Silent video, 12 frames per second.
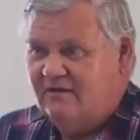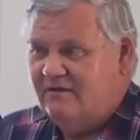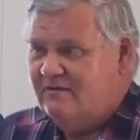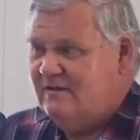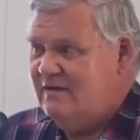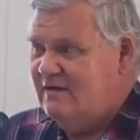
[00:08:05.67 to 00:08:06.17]

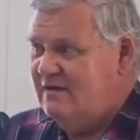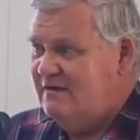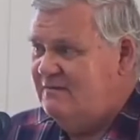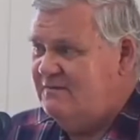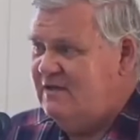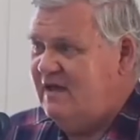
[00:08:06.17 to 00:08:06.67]

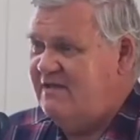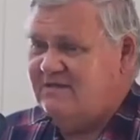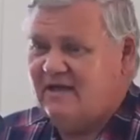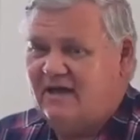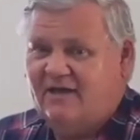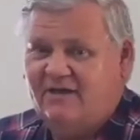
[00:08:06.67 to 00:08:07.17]
The chances
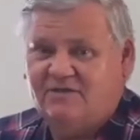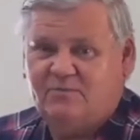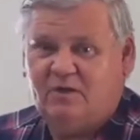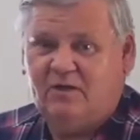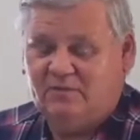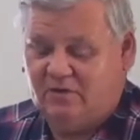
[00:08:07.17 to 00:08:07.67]
are he was probably